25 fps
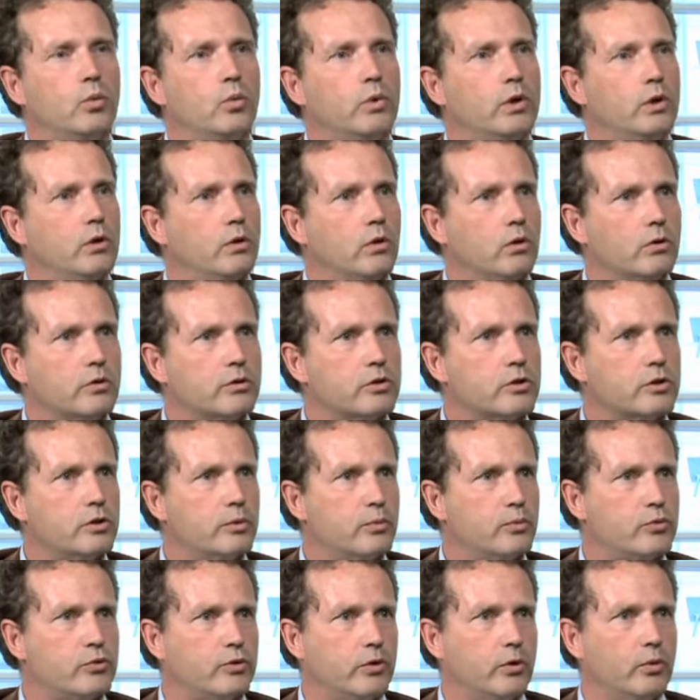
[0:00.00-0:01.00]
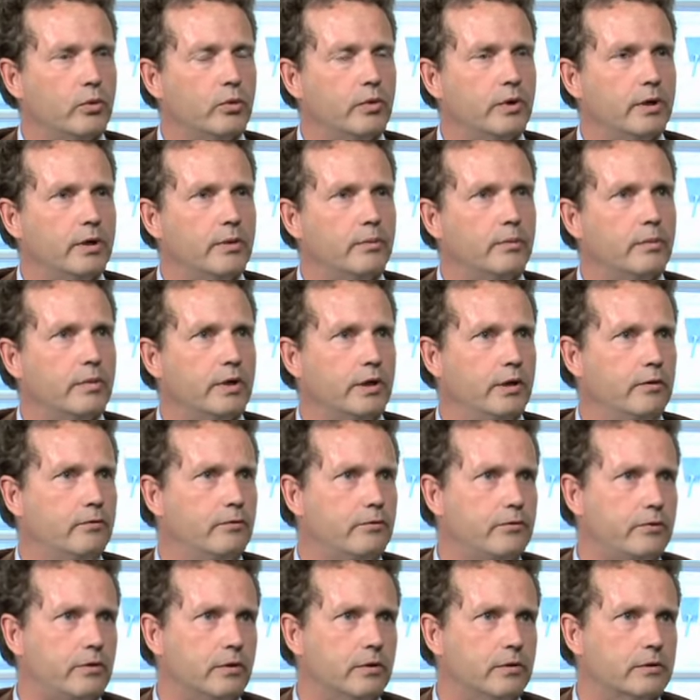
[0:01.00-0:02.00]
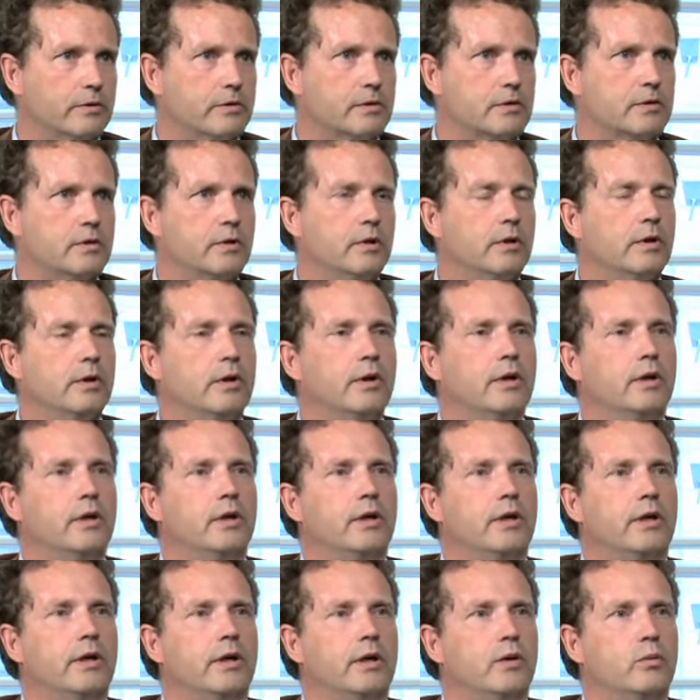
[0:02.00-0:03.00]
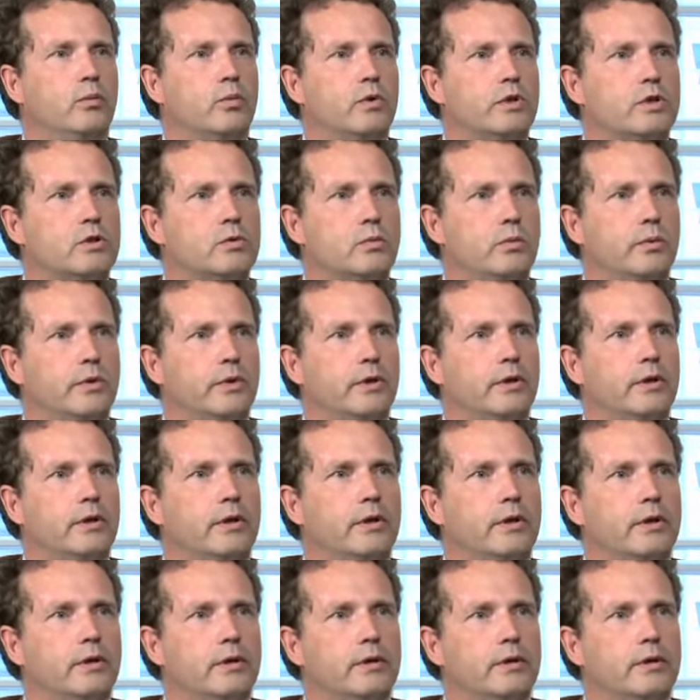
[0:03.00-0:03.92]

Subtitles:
we launched a program in France in which we